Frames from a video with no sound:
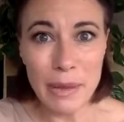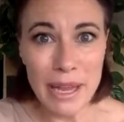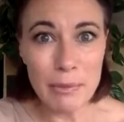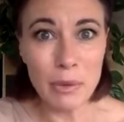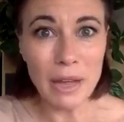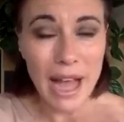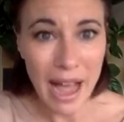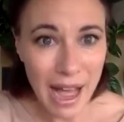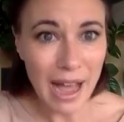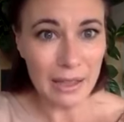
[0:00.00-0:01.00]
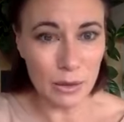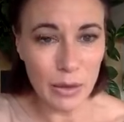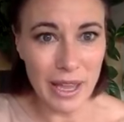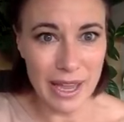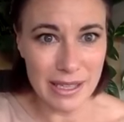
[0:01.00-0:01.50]
People are
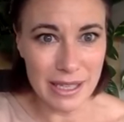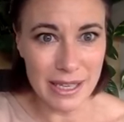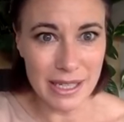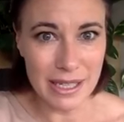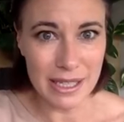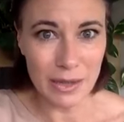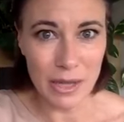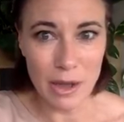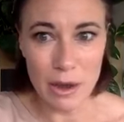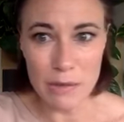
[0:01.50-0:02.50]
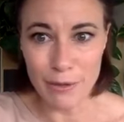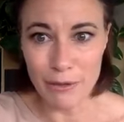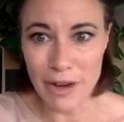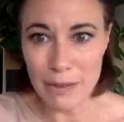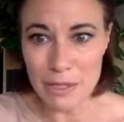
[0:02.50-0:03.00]
looking as I said to sell their home to
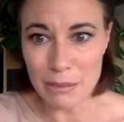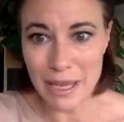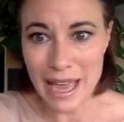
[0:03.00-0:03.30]
free up some